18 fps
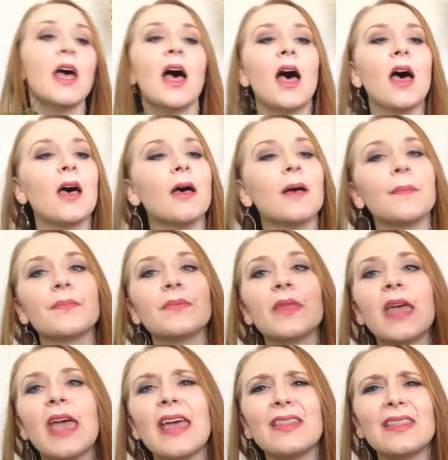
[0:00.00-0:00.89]

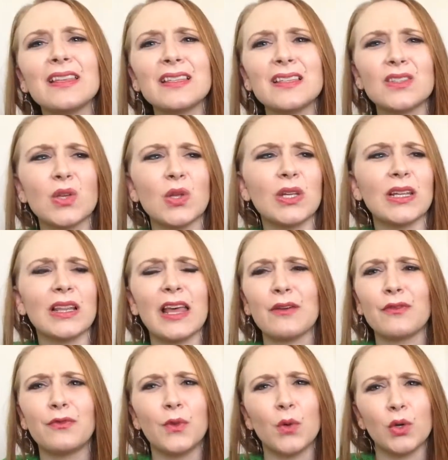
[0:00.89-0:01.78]
And this is only
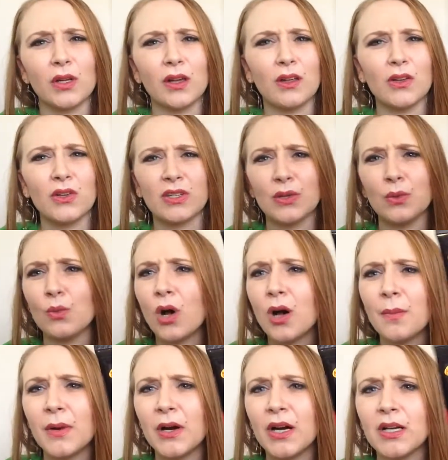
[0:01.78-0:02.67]
like $4 at
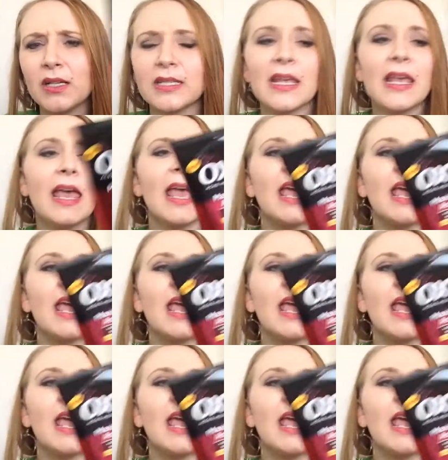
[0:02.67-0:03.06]
Walmart.